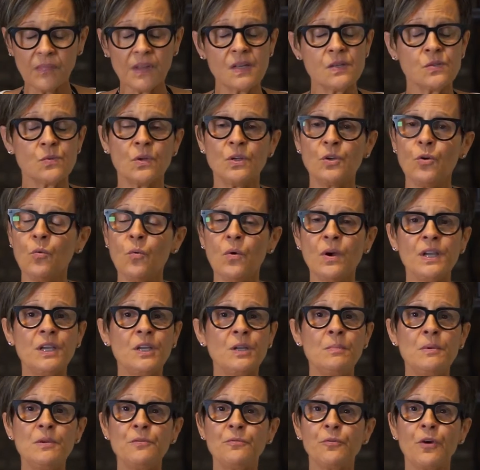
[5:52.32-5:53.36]
So I don't want
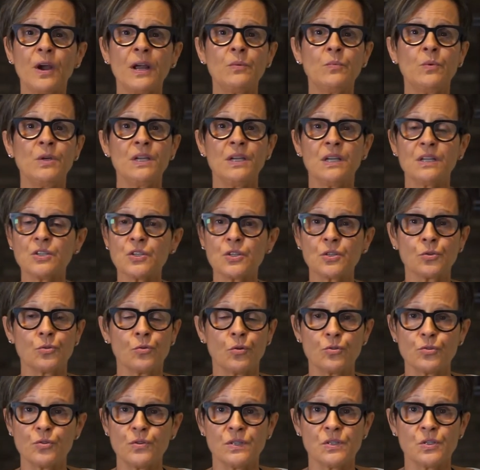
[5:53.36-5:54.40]
you to be frightened when you get to the
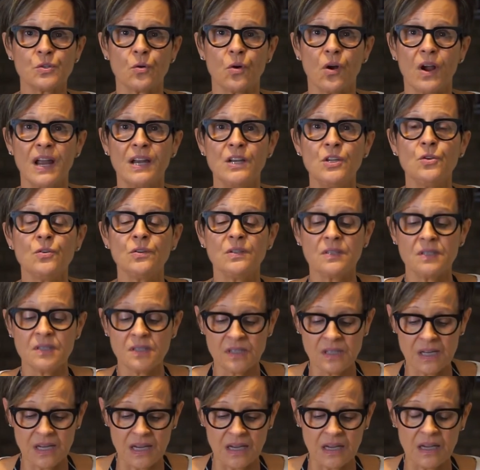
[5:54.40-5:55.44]
grocery store and you can
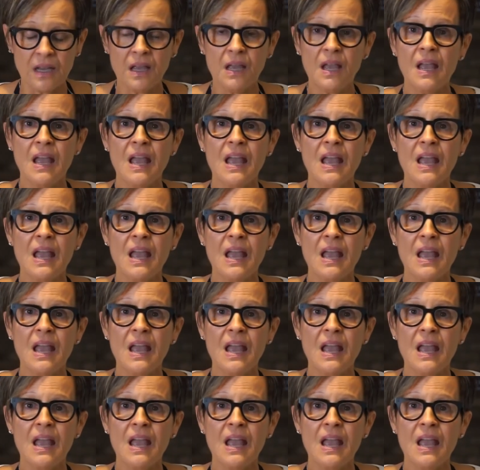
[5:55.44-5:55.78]
see